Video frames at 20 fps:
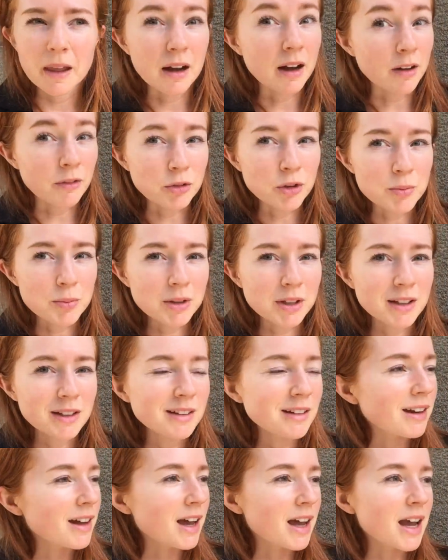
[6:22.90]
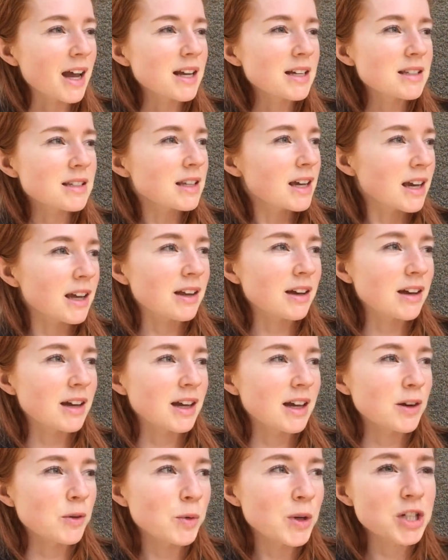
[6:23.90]
comfortable in, I guess,
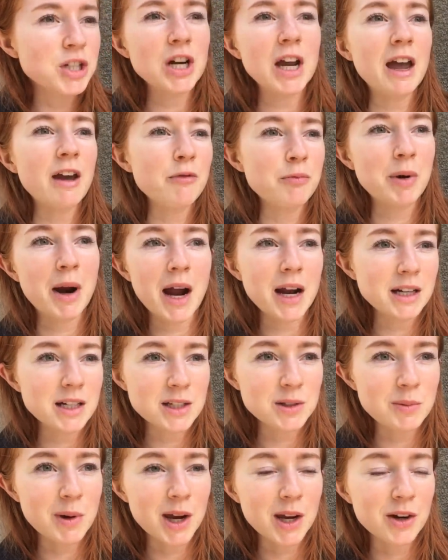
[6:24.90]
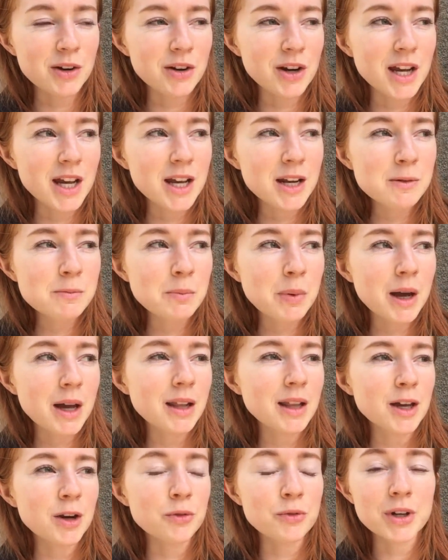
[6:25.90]
like in which I have practiced my Korean,
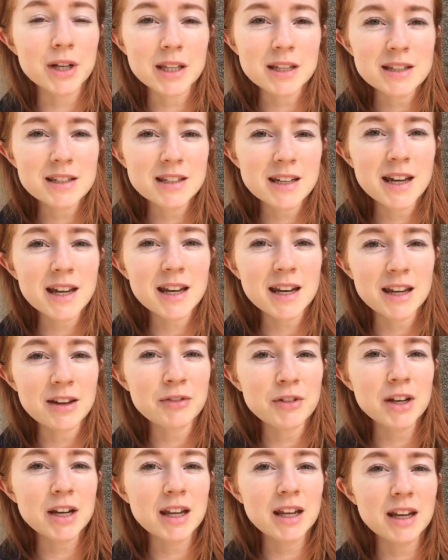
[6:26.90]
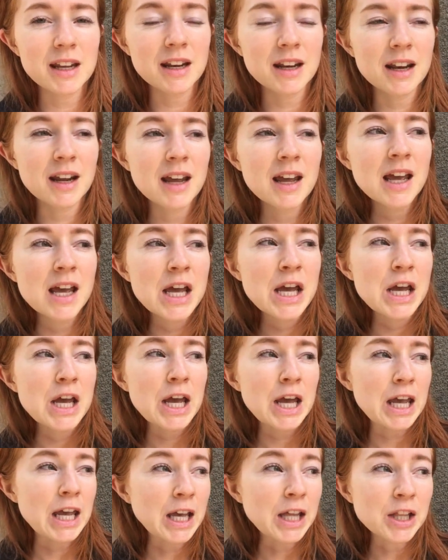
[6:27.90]
but like real estate, even in
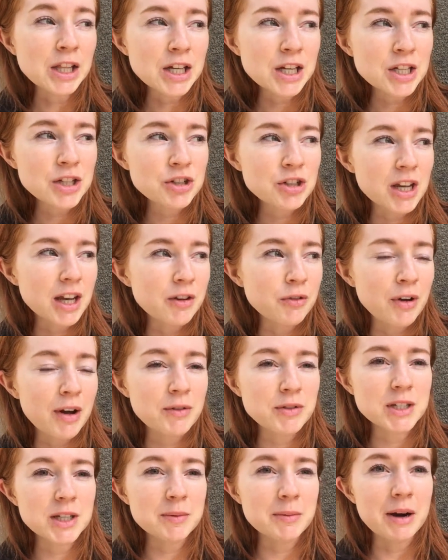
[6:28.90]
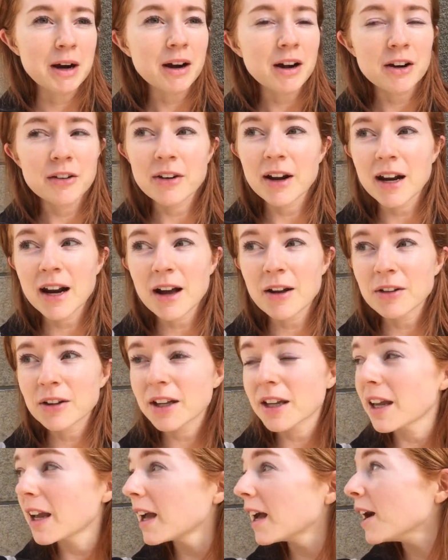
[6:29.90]
English, like if I was in America right now
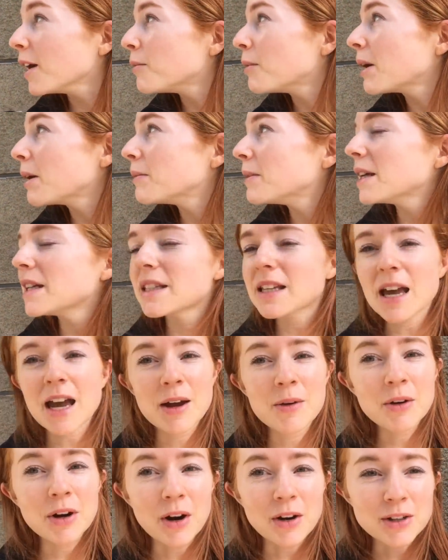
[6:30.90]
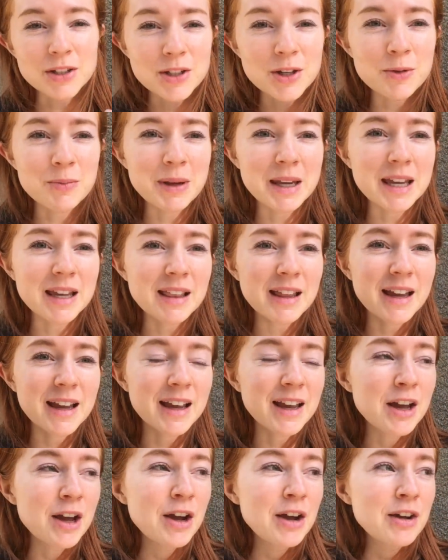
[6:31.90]
looking at apartments, I would also be
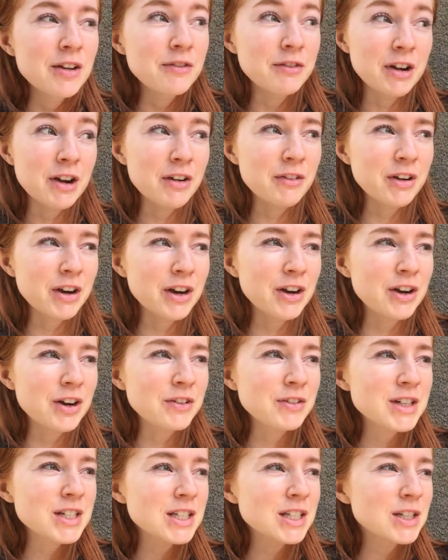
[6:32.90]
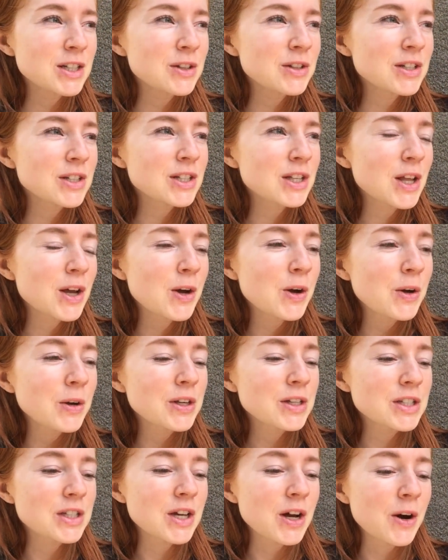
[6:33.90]
like very, very nervous to do this
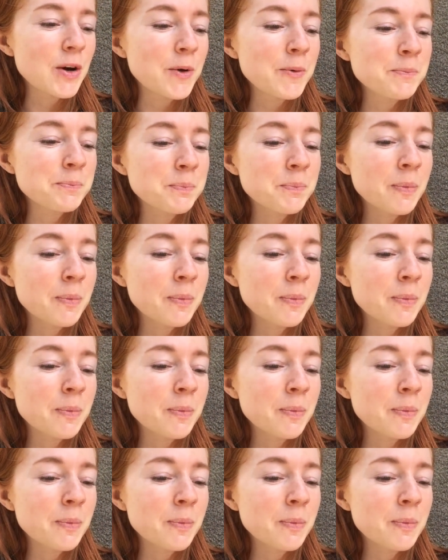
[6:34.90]
alone. So